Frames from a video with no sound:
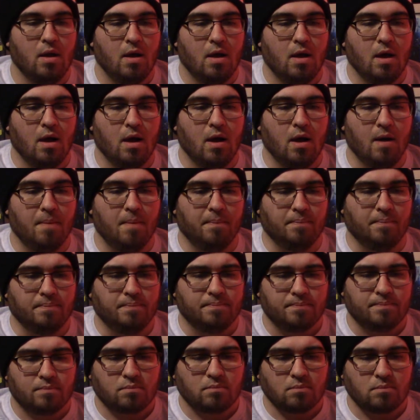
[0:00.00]

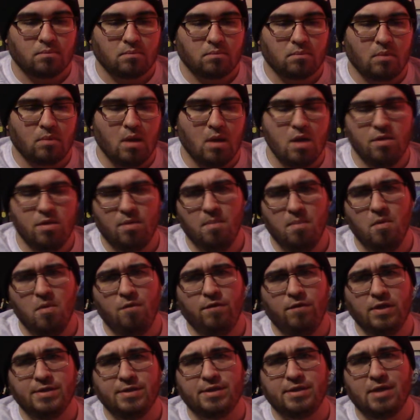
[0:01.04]
The
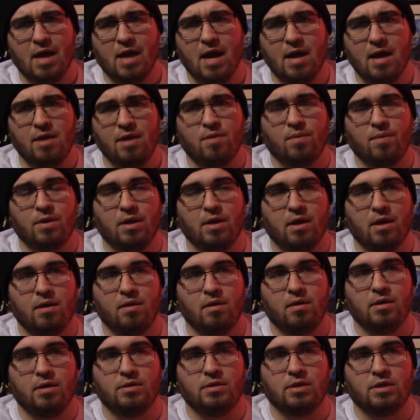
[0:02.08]
movie's kind of
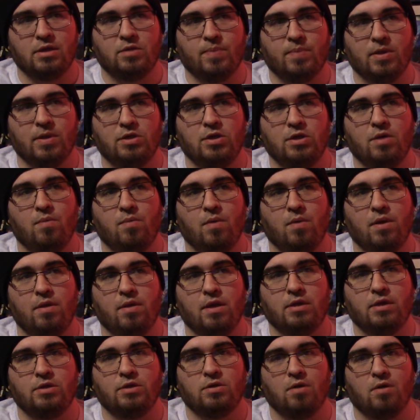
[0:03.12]
ridiculous, especially when
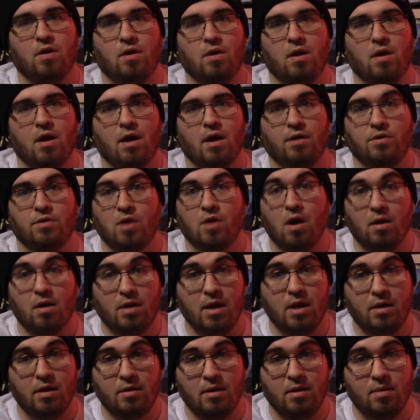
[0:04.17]
they start
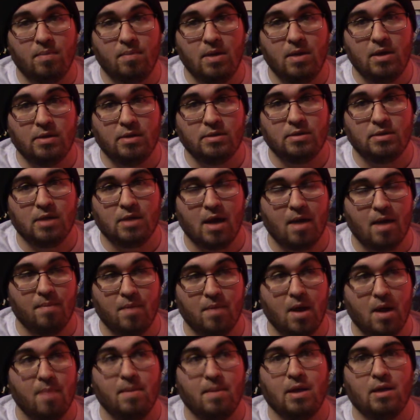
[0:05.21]
talking to the bees. I'm
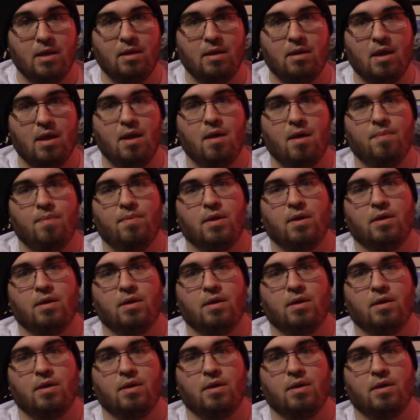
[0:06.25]
not making that up.